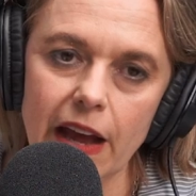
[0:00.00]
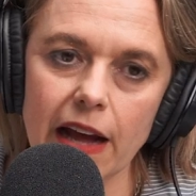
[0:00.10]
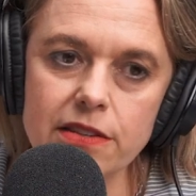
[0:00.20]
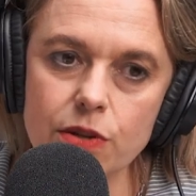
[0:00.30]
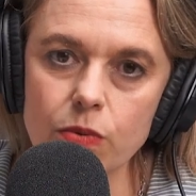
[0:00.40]

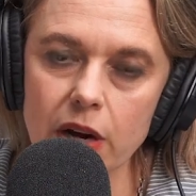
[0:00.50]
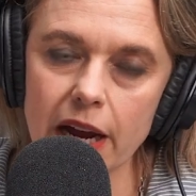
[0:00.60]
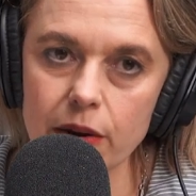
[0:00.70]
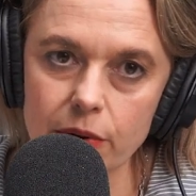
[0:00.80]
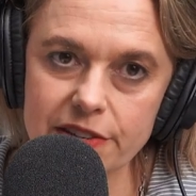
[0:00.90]
And so what
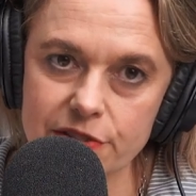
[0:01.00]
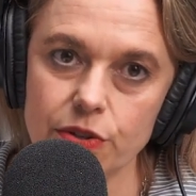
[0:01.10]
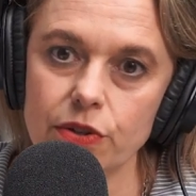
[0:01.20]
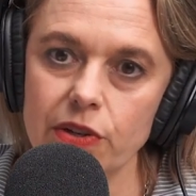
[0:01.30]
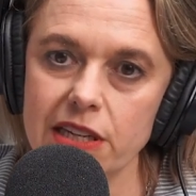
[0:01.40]
I always
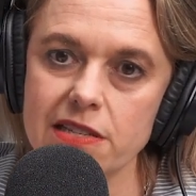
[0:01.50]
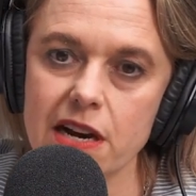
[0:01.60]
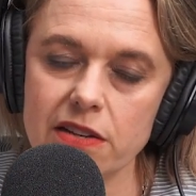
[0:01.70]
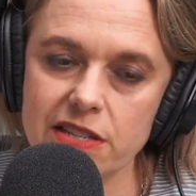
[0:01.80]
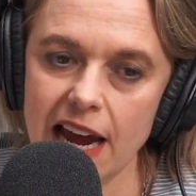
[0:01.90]
do is that
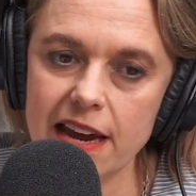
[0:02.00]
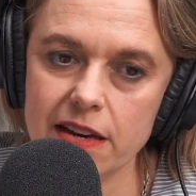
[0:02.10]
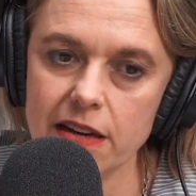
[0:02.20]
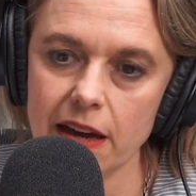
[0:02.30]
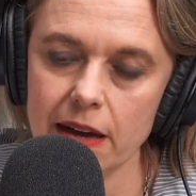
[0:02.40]
I'll take,